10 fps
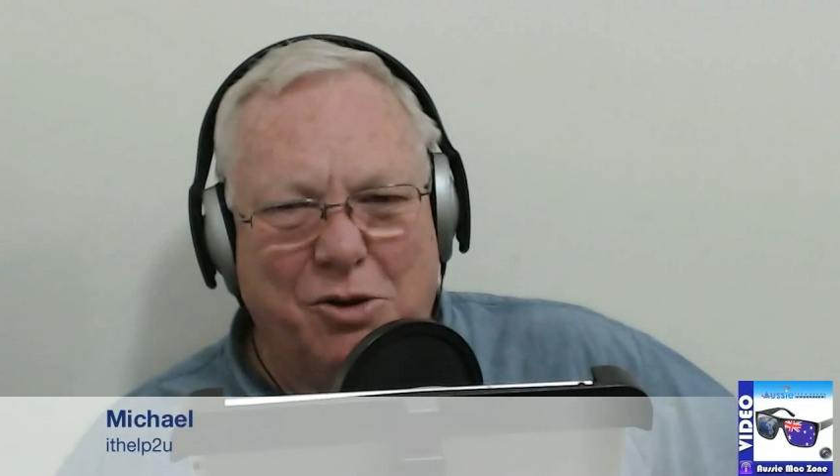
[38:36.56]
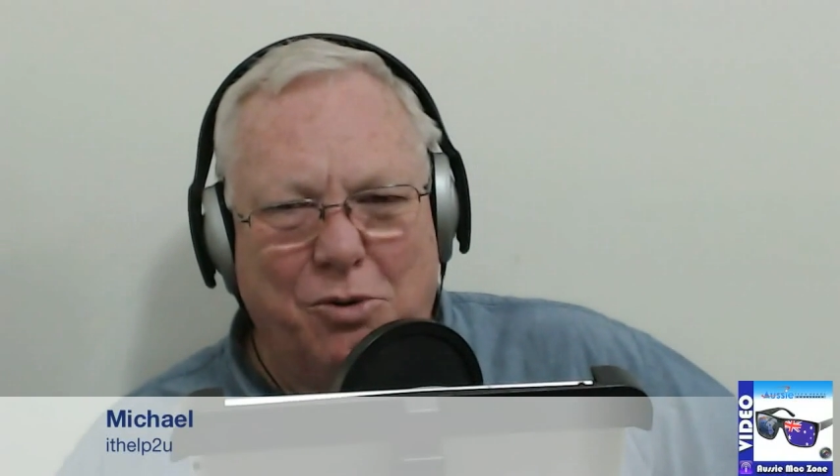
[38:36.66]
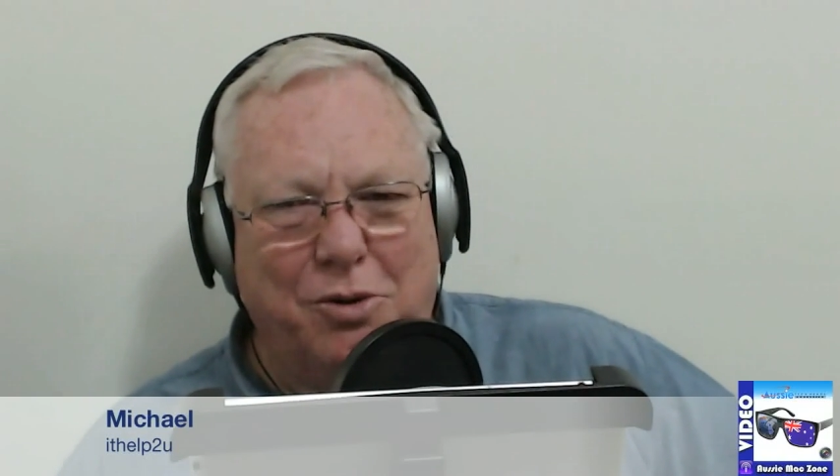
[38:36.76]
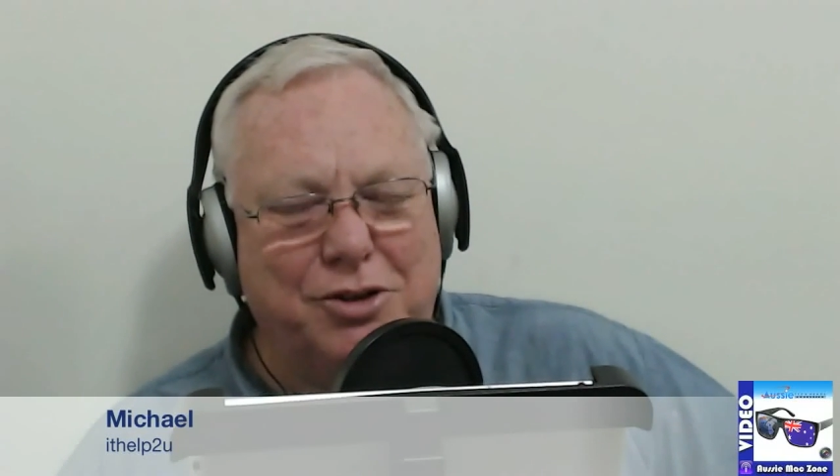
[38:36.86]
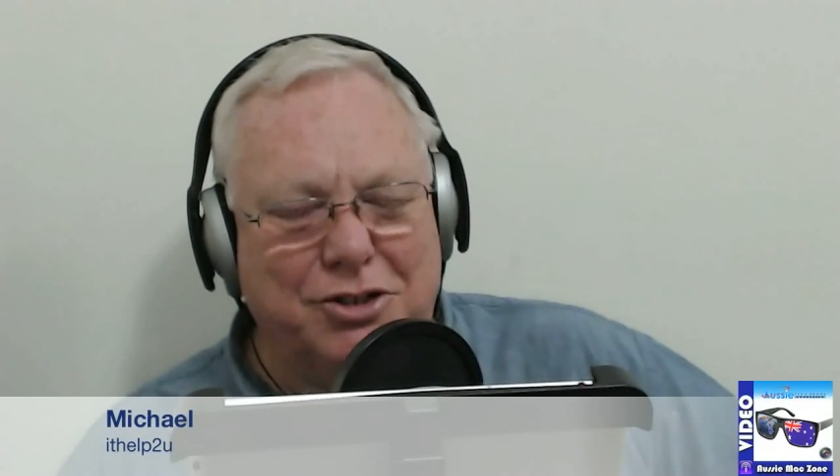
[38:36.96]

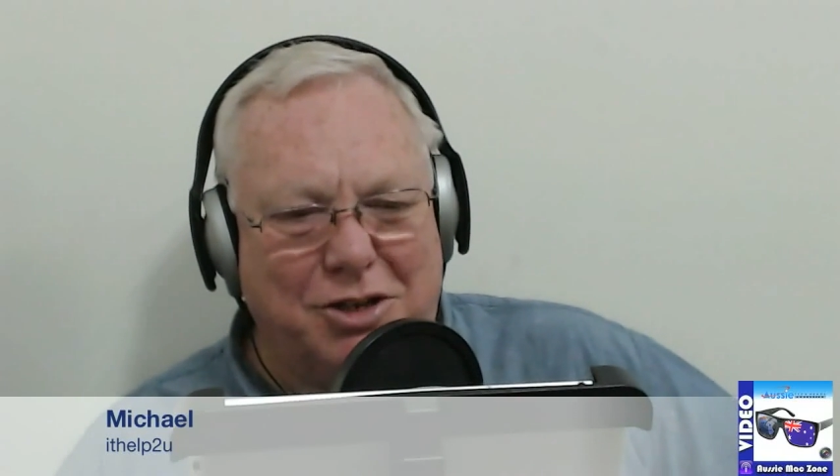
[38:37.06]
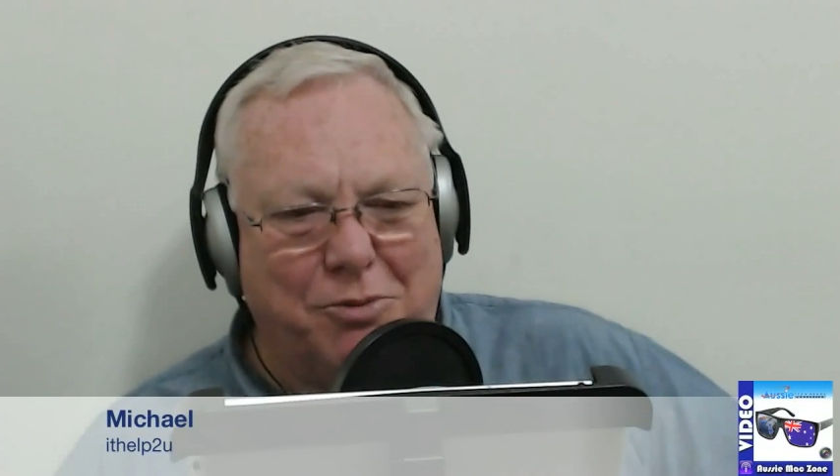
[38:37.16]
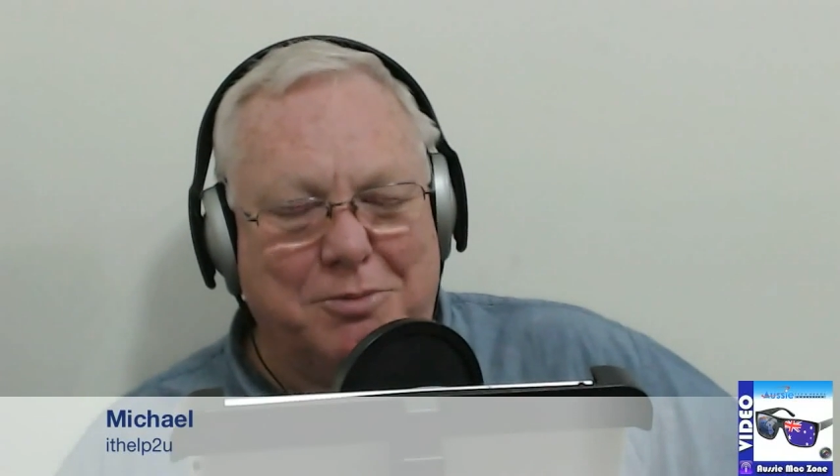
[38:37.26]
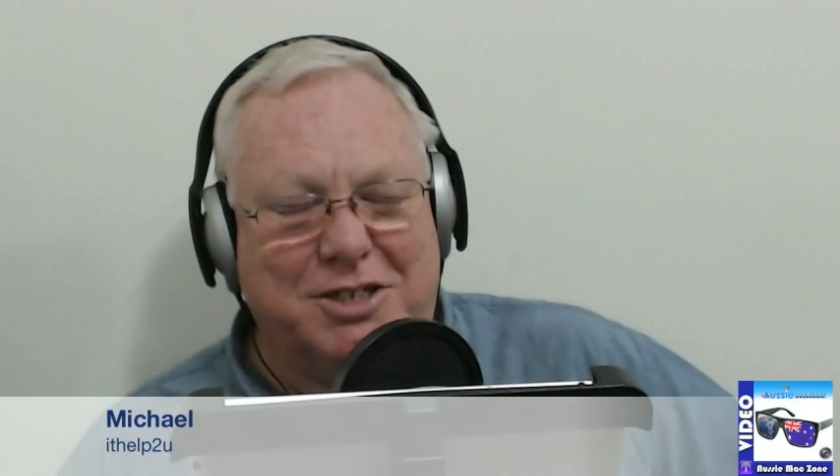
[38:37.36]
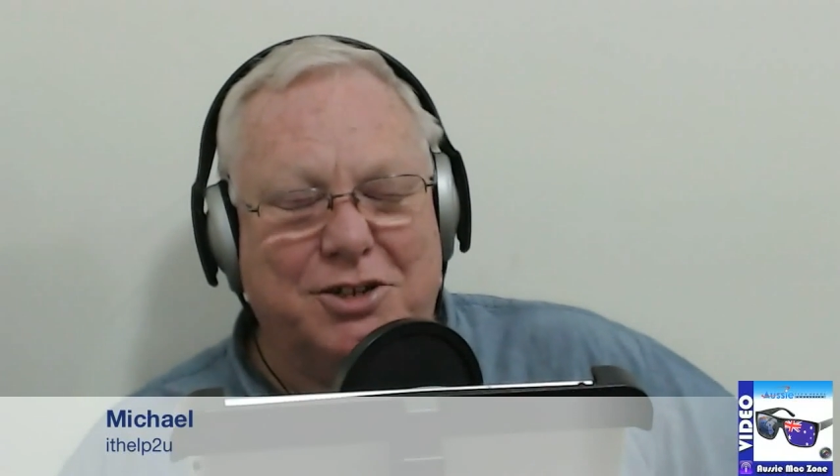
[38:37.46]
Well, we knew
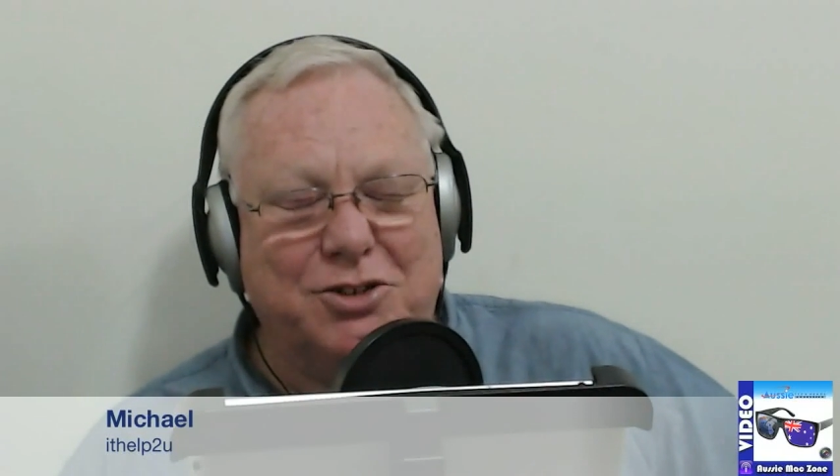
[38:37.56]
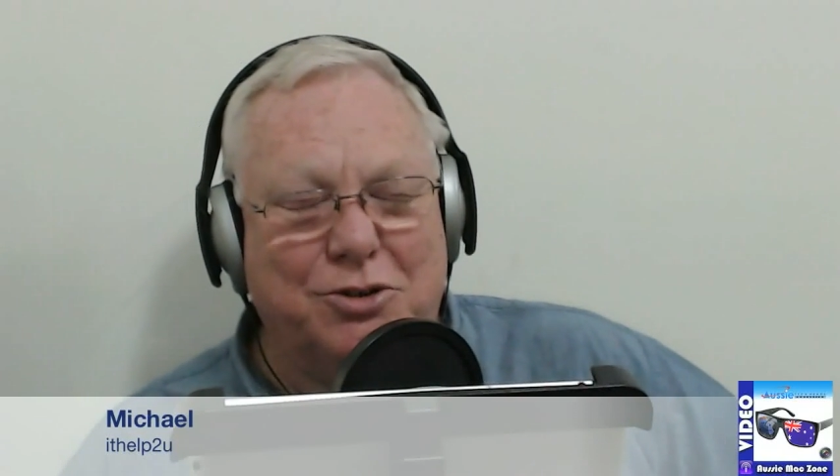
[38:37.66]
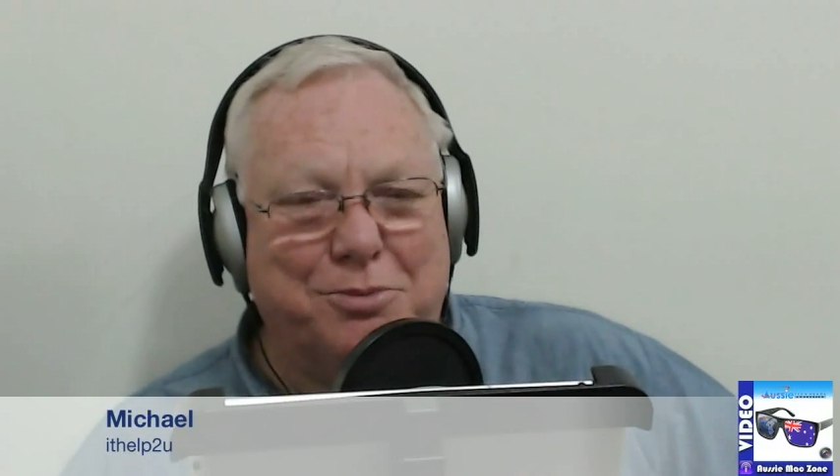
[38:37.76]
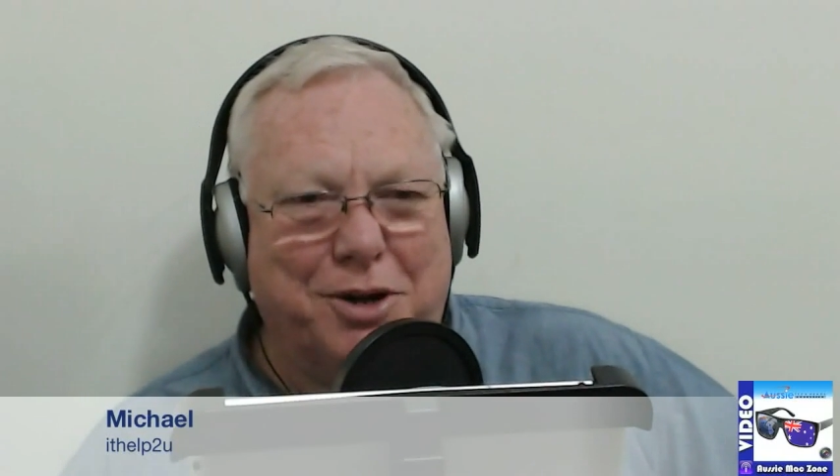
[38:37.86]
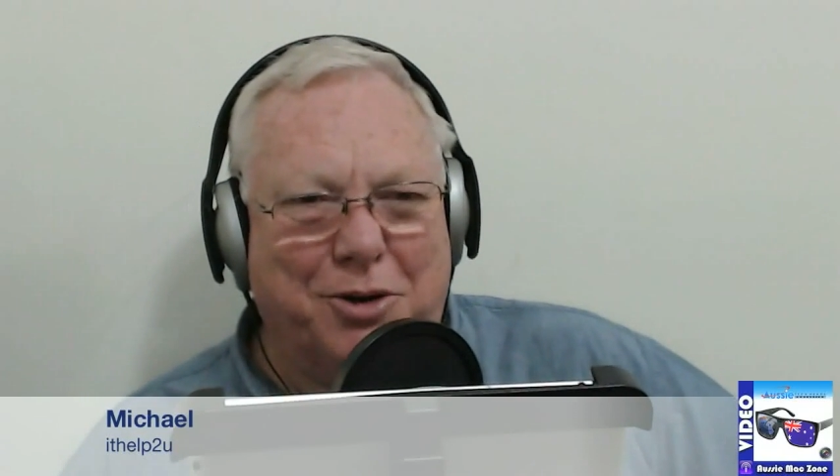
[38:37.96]
someone was going to
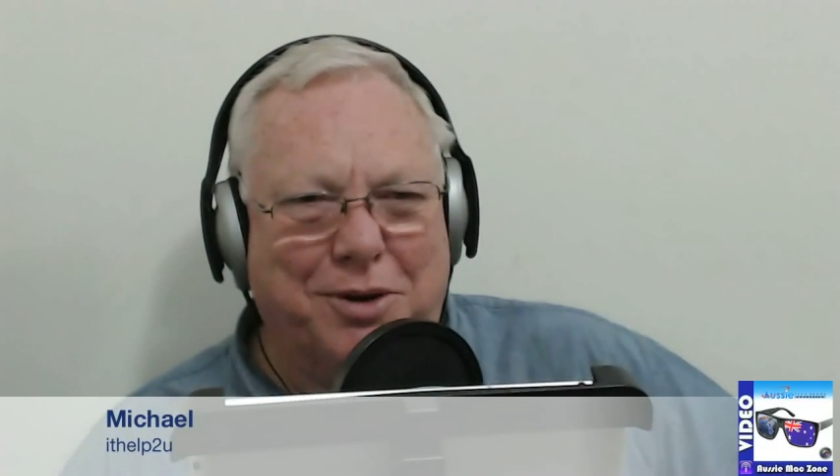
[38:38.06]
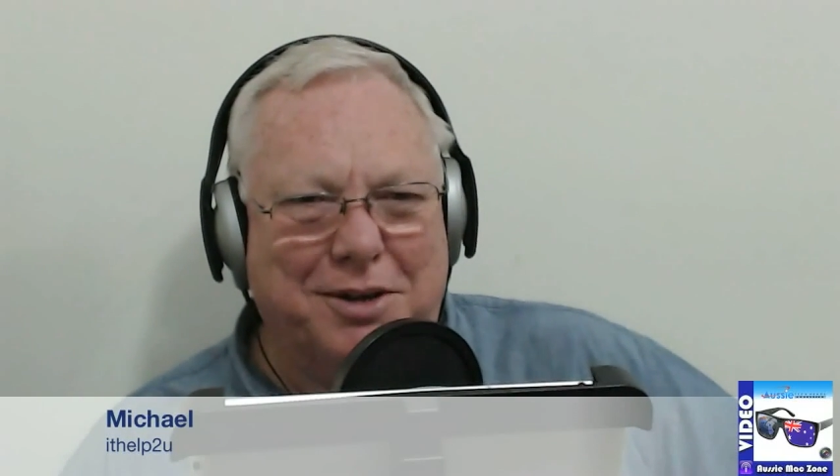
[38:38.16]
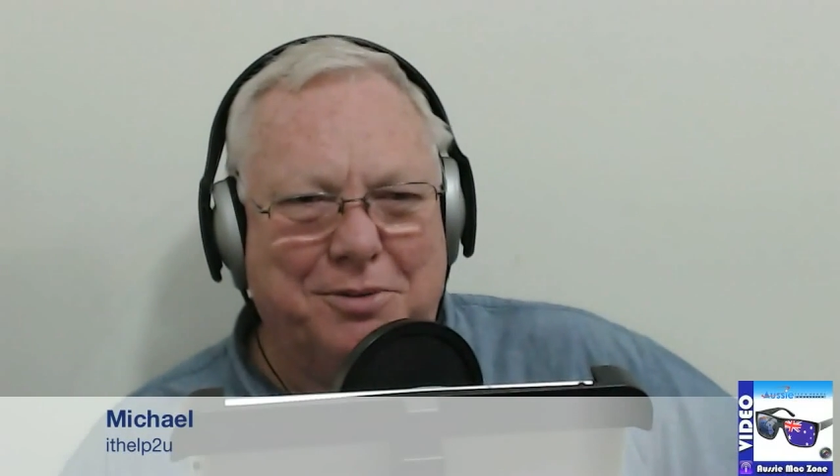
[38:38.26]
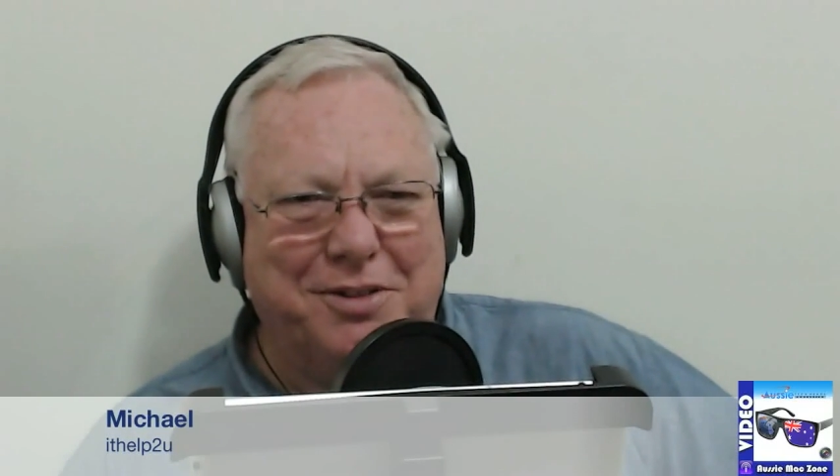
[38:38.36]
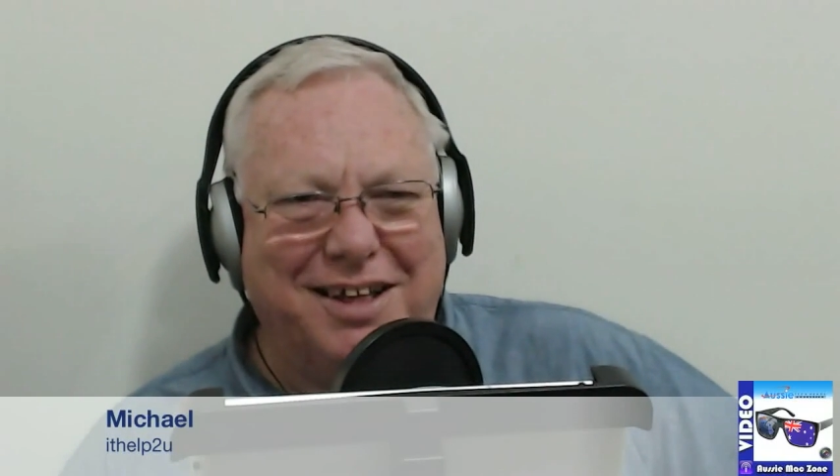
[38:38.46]
do it pretty
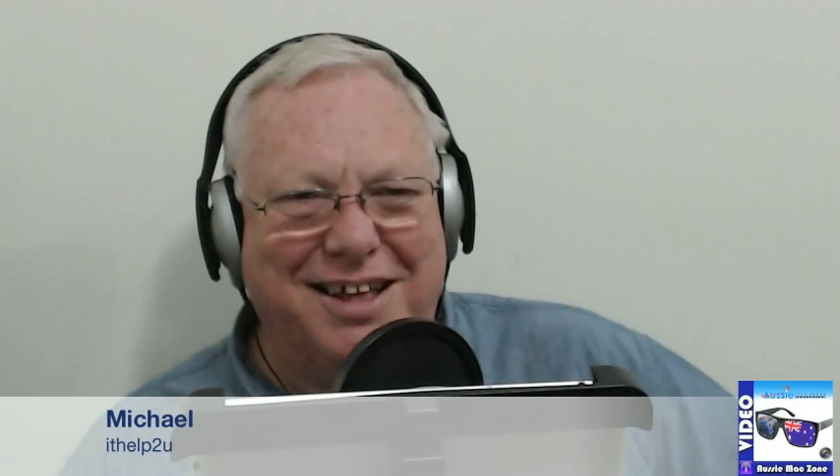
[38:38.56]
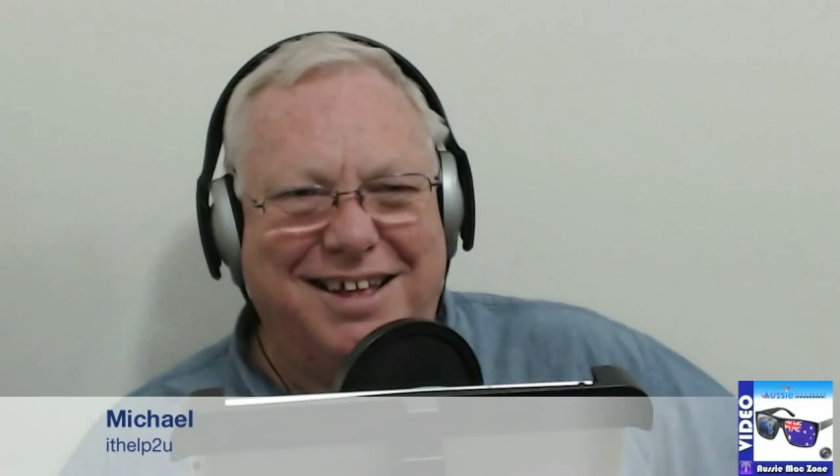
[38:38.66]
quick, weren't they?